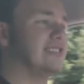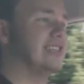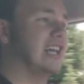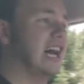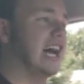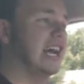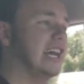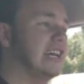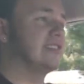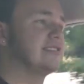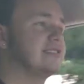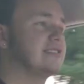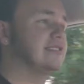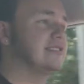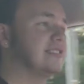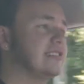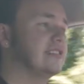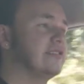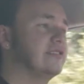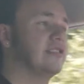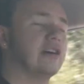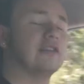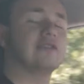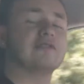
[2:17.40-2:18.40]
nice,
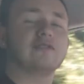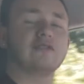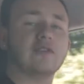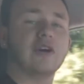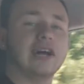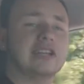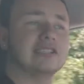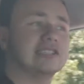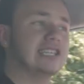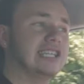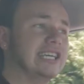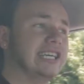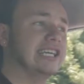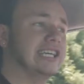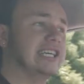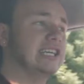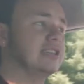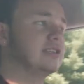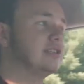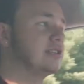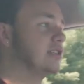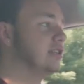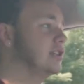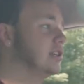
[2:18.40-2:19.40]
they're friendly,
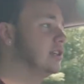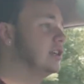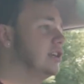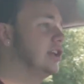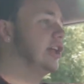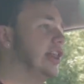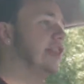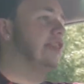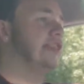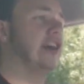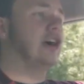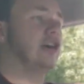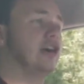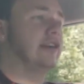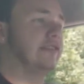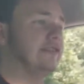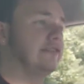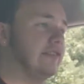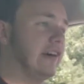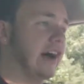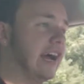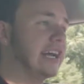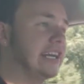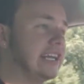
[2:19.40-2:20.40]
they're
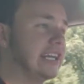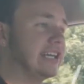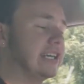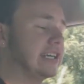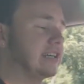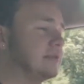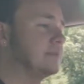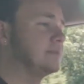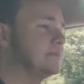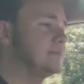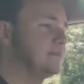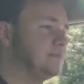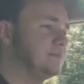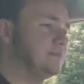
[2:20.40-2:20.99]
inviting,